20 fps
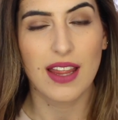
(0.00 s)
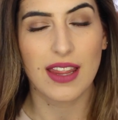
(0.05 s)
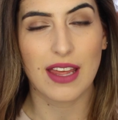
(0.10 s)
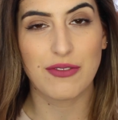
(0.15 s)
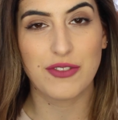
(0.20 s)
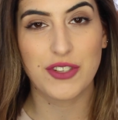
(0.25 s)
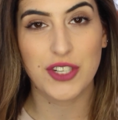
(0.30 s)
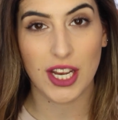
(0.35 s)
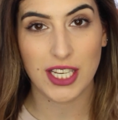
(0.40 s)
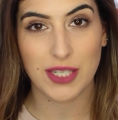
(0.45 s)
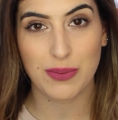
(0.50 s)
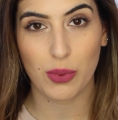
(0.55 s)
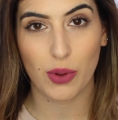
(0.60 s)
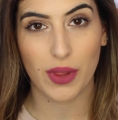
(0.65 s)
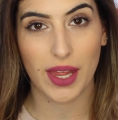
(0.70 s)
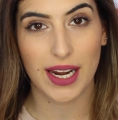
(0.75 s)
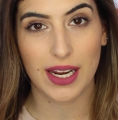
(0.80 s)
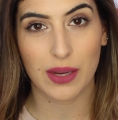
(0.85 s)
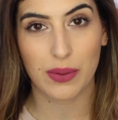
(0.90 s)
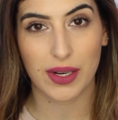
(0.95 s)
they've just
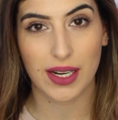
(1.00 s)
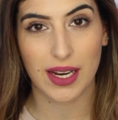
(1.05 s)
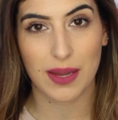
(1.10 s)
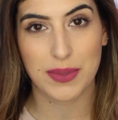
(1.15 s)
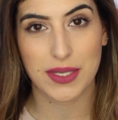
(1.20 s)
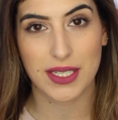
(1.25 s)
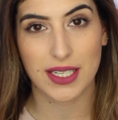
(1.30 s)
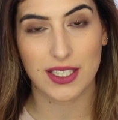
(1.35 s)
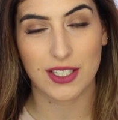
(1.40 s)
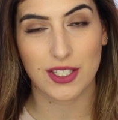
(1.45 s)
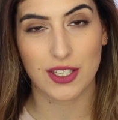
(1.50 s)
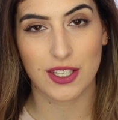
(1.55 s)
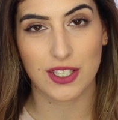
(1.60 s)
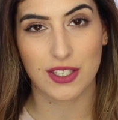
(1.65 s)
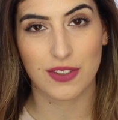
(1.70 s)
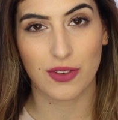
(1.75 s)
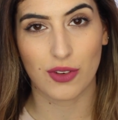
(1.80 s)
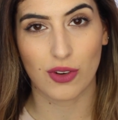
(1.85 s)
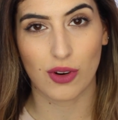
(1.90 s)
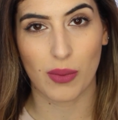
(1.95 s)
bought their liquid lipsticks to the
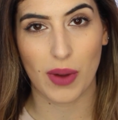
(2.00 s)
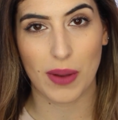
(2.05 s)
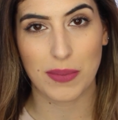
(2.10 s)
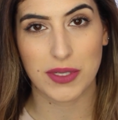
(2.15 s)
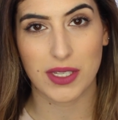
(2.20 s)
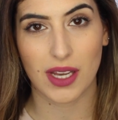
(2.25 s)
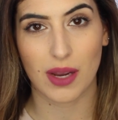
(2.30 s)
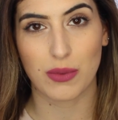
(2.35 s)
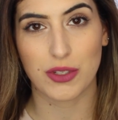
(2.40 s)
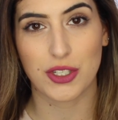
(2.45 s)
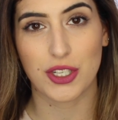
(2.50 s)
Sephora website,